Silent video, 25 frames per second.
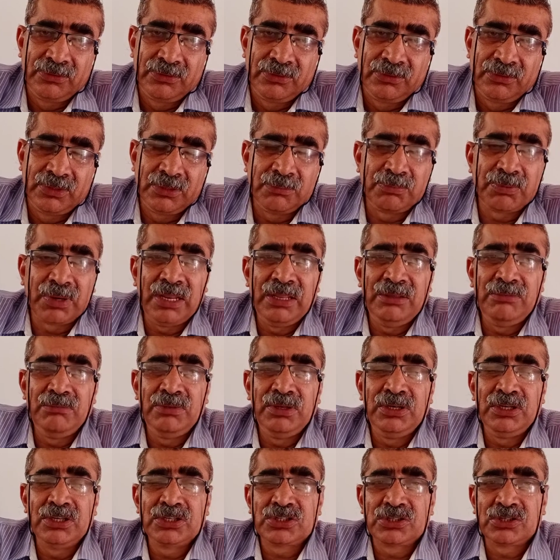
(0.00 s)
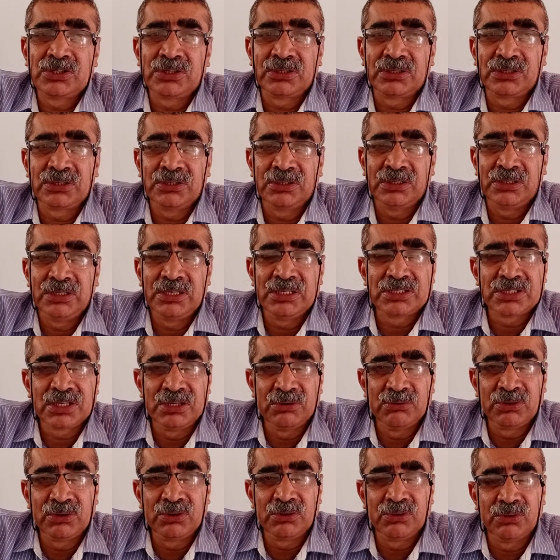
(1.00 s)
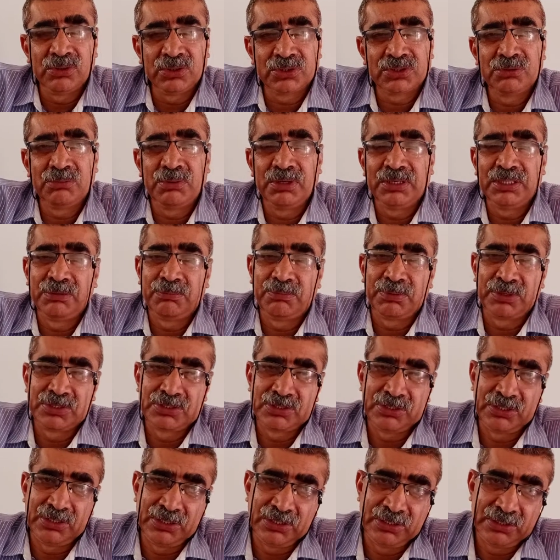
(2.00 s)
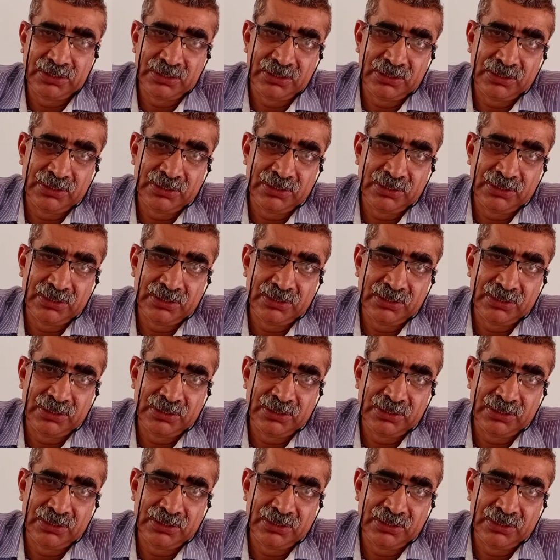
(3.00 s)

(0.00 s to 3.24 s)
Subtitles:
The prime minister is given oath by the president.